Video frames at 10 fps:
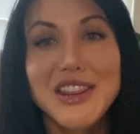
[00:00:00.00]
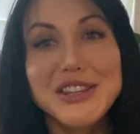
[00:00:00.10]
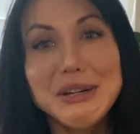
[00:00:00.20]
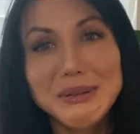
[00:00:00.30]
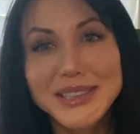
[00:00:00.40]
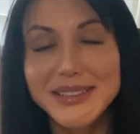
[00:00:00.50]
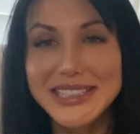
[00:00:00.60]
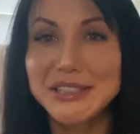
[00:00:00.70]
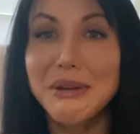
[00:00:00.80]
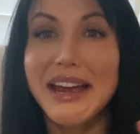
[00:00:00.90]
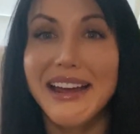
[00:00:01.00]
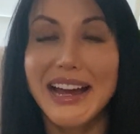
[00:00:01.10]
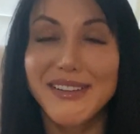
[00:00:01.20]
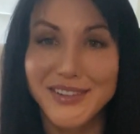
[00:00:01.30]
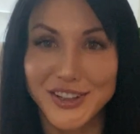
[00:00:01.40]
The only reason you can't
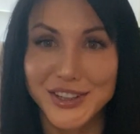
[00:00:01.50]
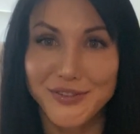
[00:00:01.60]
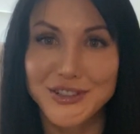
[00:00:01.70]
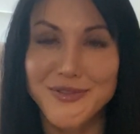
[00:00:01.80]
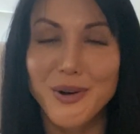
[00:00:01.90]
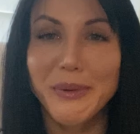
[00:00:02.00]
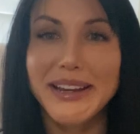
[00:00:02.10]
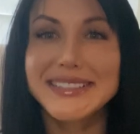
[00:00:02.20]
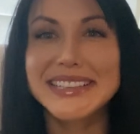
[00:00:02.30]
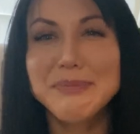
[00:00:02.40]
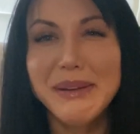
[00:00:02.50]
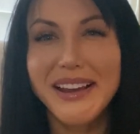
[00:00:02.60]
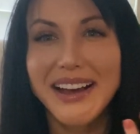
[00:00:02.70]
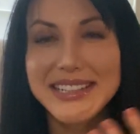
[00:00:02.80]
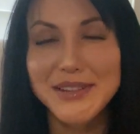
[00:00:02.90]
have it during the first 4 weeks is
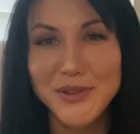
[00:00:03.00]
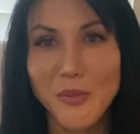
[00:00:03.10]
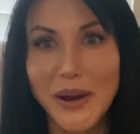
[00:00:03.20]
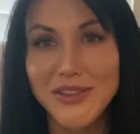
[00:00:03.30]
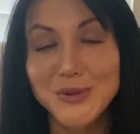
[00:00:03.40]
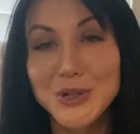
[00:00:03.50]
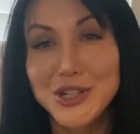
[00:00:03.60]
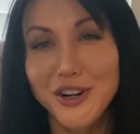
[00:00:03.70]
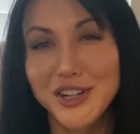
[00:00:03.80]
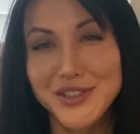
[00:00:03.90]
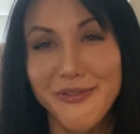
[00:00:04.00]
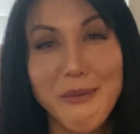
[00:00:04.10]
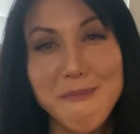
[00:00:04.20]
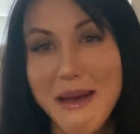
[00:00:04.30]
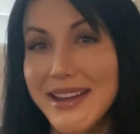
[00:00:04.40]
because of the way those sugars
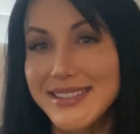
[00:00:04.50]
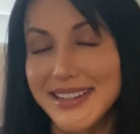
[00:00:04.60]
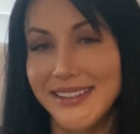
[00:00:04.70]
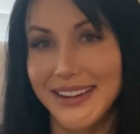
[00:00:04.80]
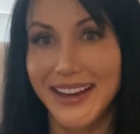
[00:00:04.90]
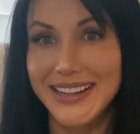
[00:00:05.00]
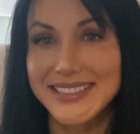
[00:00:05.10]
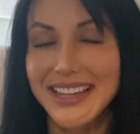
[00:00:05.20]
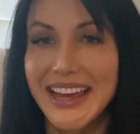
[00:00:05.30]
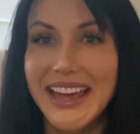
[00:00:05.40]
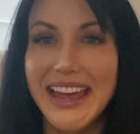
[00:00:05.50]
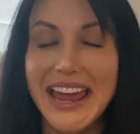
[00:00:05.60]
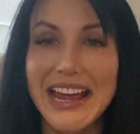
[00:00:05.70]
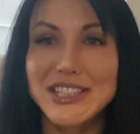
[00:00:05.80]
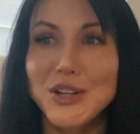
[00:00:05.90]
ferment in the gut.
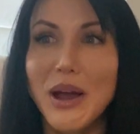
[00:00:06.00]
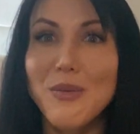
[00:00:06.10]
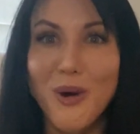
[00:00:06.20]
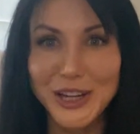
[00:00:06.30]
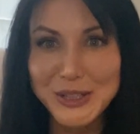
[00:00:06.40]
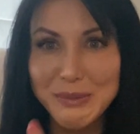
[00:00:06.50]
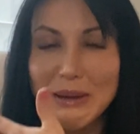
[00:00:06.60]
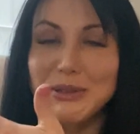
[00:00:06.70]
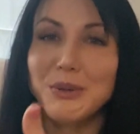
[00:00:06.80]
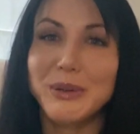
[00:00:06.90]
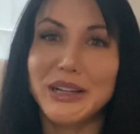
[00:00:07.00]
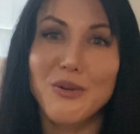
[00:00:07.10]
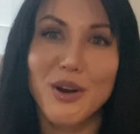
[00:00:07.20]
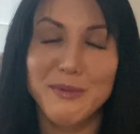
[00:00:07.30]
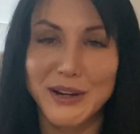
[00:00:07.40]
And so I want you to be able to
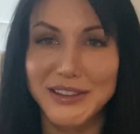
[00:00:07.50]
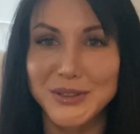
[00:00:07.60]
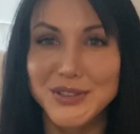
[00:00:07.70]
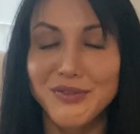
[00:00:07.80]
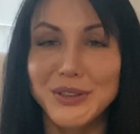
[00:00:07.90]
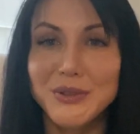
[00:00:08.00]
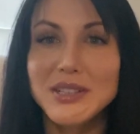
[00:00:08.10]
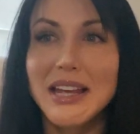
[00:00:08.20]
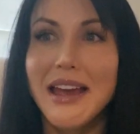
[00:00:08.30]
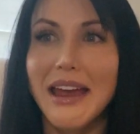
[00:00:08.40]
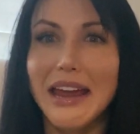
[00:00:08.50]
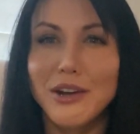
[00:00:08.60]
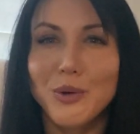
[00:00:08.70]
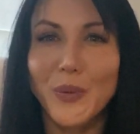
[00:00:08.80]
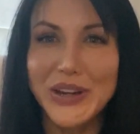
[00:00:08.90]
reincorporate those foods and
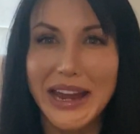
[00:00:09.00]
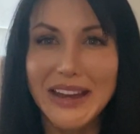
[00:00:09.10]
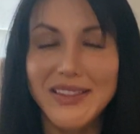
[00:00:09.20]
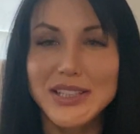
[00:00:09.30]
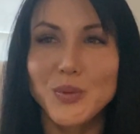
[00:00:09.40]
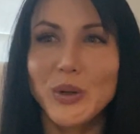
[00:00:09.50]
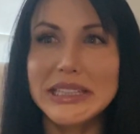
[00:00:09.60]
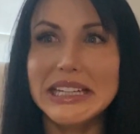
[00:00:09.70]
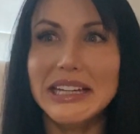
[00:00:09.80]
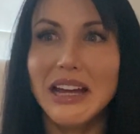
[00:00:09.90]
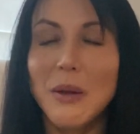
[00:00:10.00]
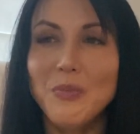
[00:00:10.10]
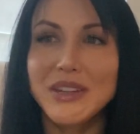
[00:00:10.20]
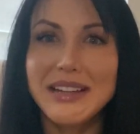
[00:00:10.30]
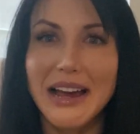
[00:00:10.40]
create this really
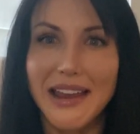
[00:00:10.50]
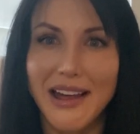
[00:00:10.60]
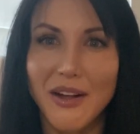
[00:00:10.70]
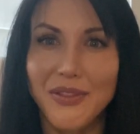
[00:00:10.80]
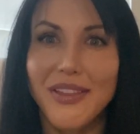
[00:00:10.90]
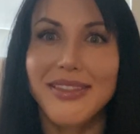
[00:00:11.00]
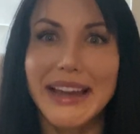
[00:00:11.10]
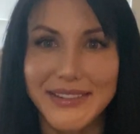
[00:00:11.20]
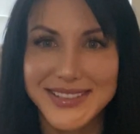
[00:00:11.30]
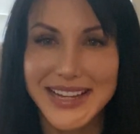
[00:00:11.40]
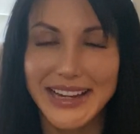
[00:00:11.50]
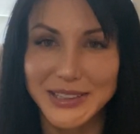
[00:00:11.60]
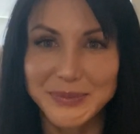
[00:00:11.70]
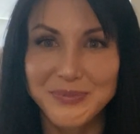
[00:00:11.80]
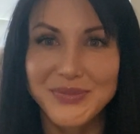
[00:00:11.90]
gut health lifestyle.